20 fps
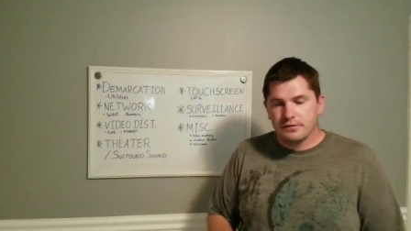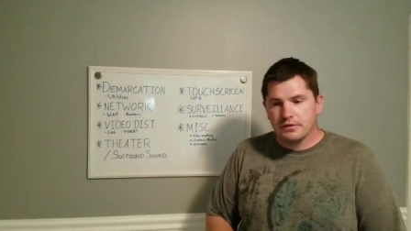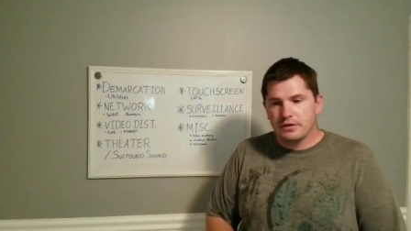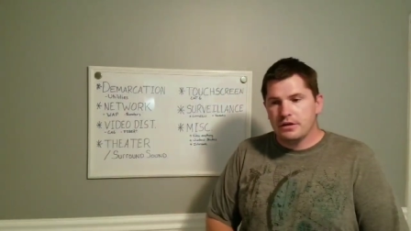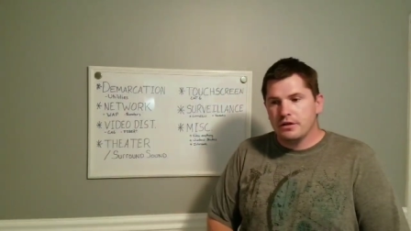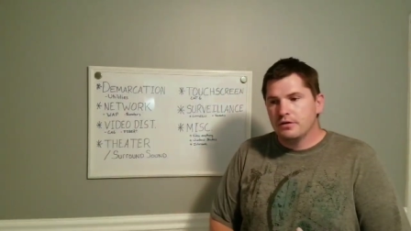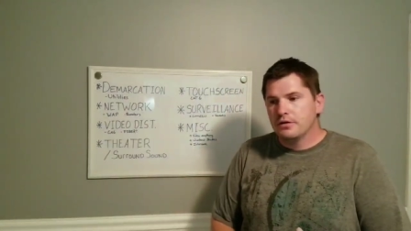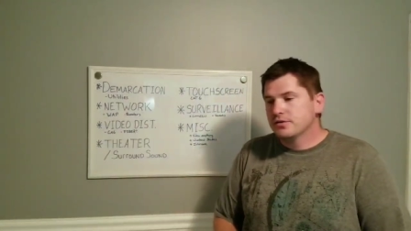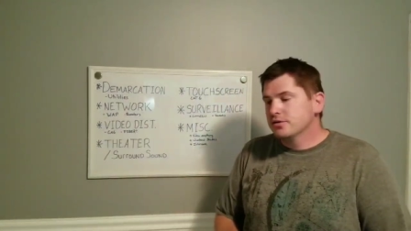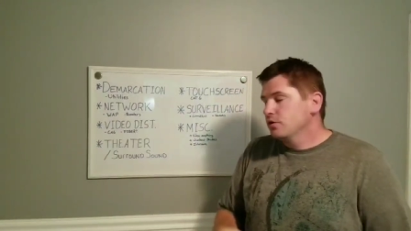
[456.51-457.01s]
you
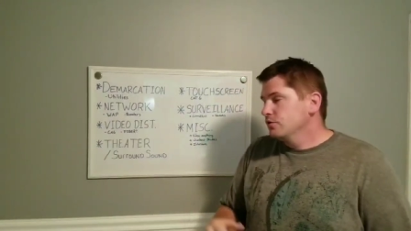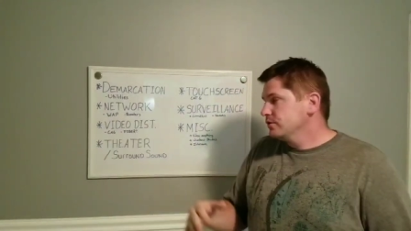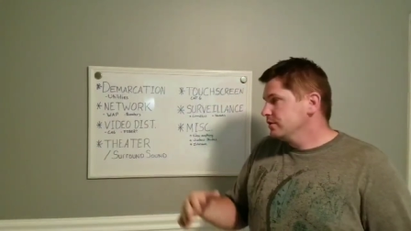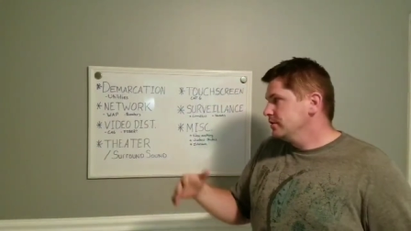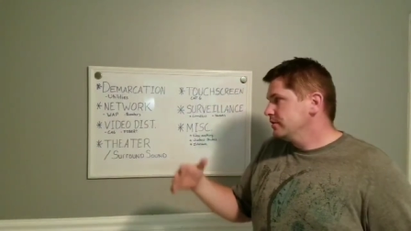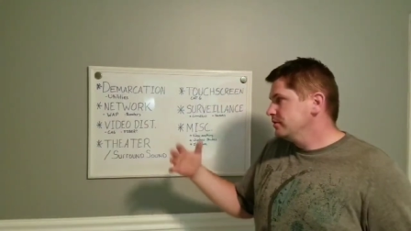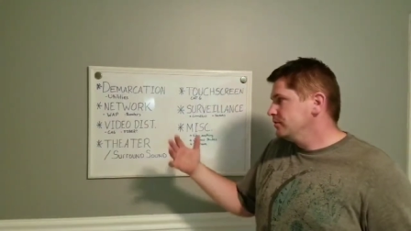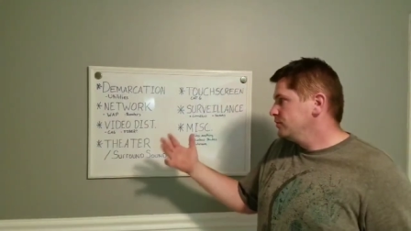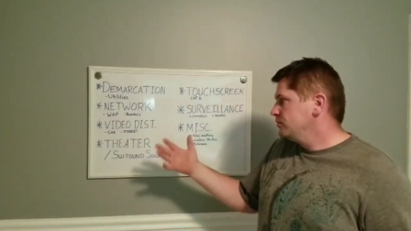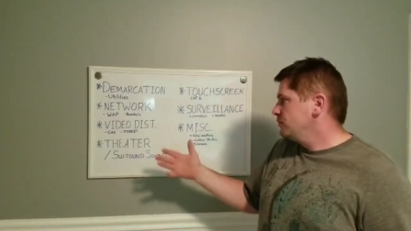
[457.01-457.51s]
know, this goes
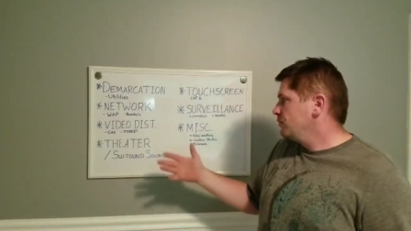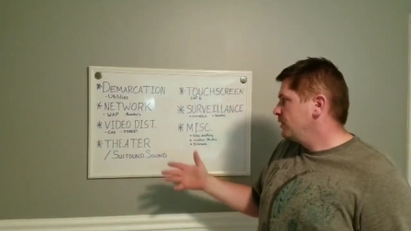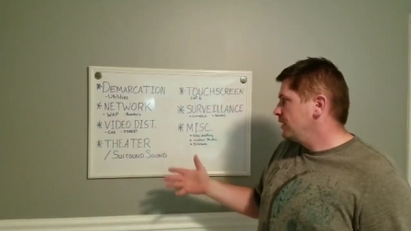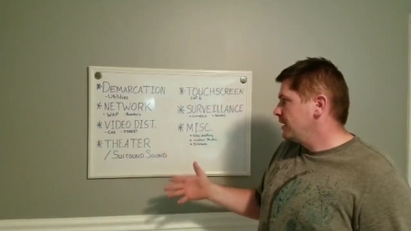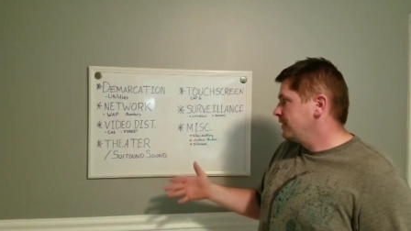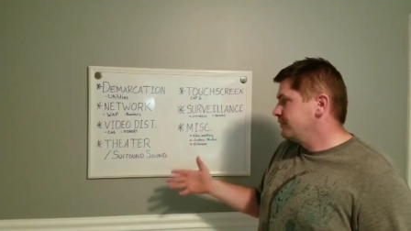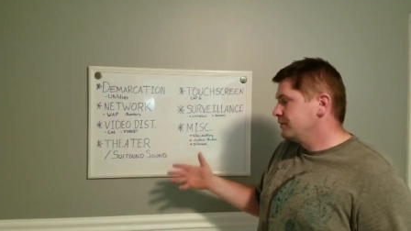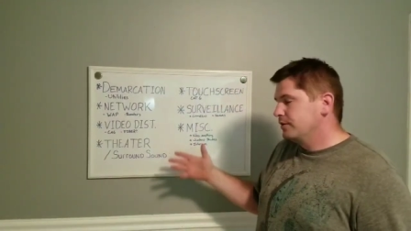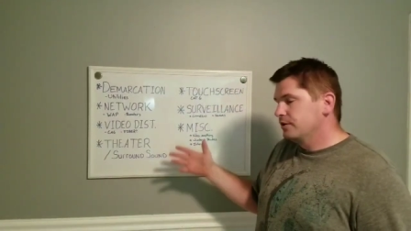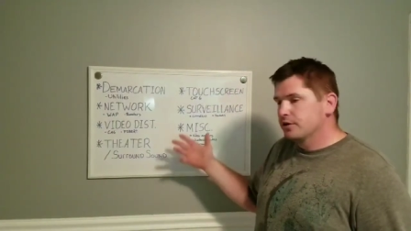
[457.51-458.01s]
into
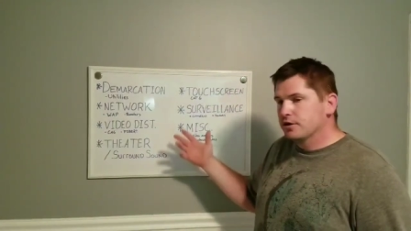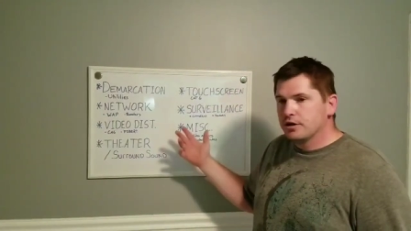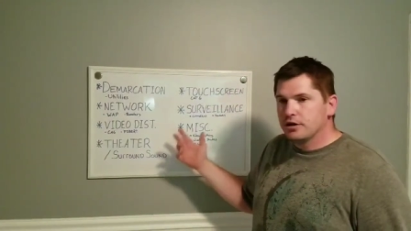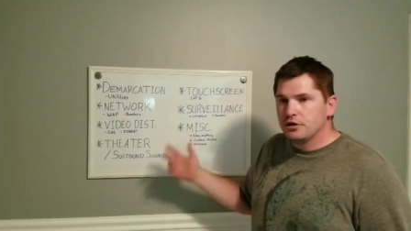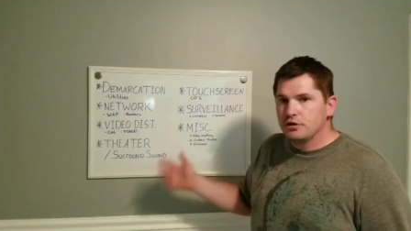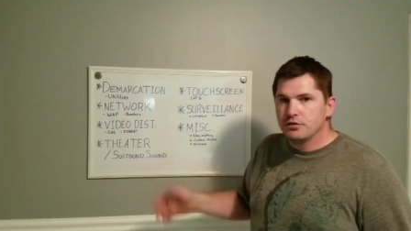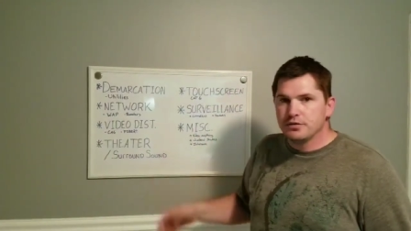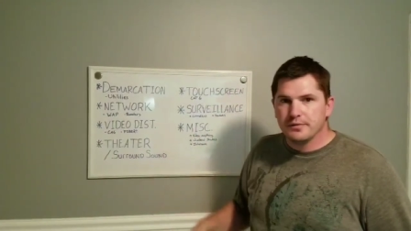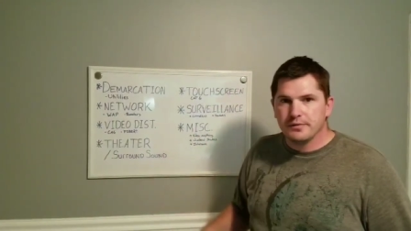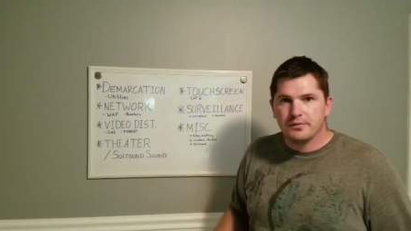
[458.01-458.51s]
whatever you're going to
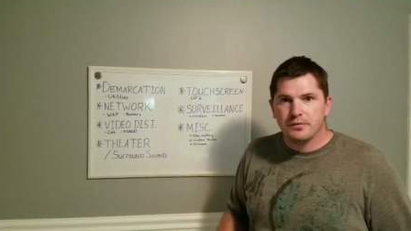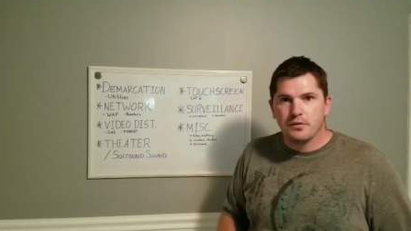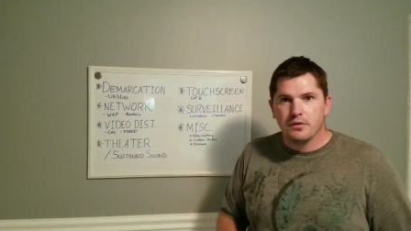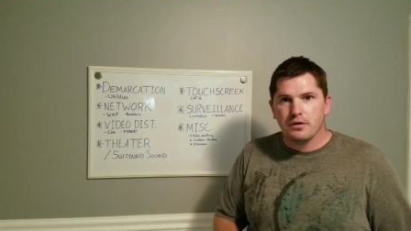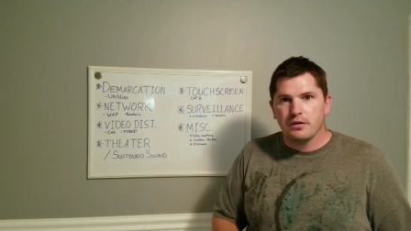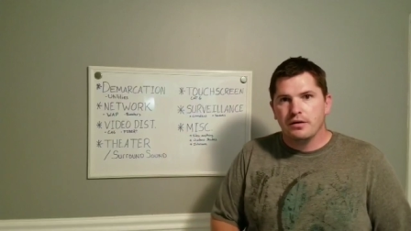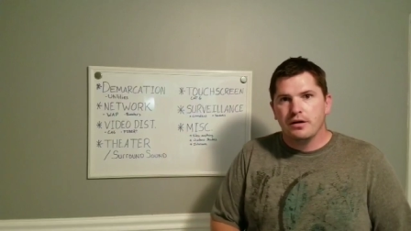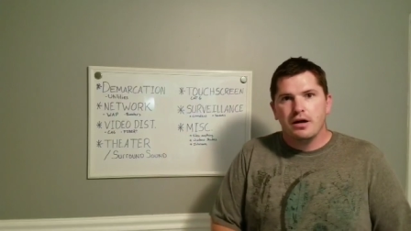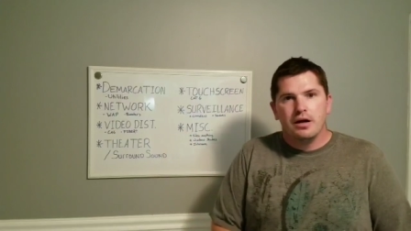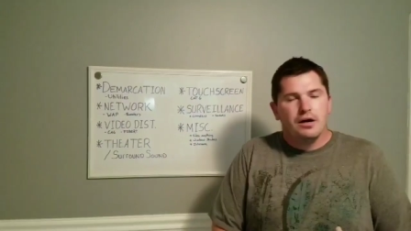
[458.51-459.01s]
use them
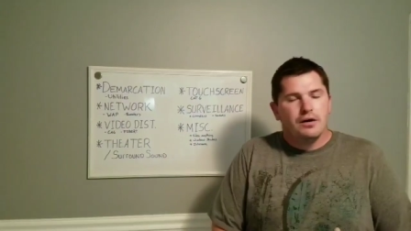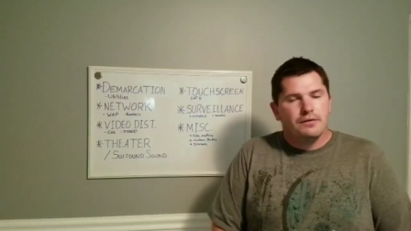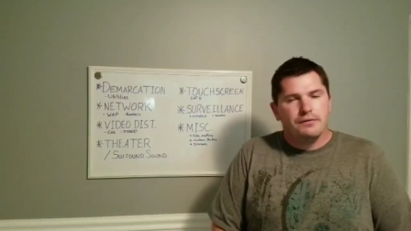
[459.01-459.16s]
for.